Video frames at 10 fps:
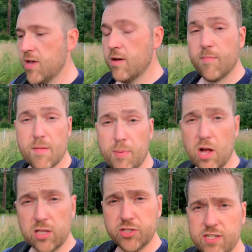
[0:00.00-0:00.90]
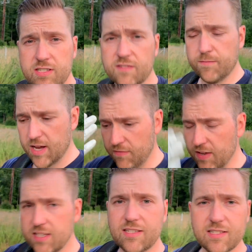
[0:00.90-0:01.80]
my apologies if my
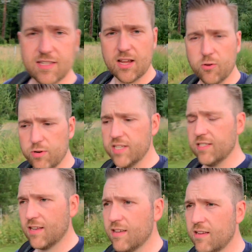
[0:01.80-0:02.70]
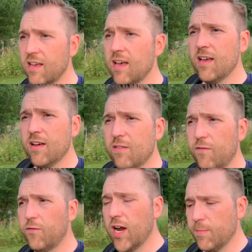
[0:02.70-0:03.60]
face is not always
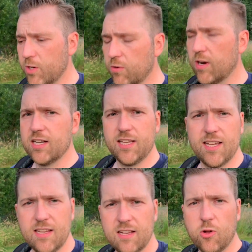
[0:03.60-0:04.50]
framed correctly.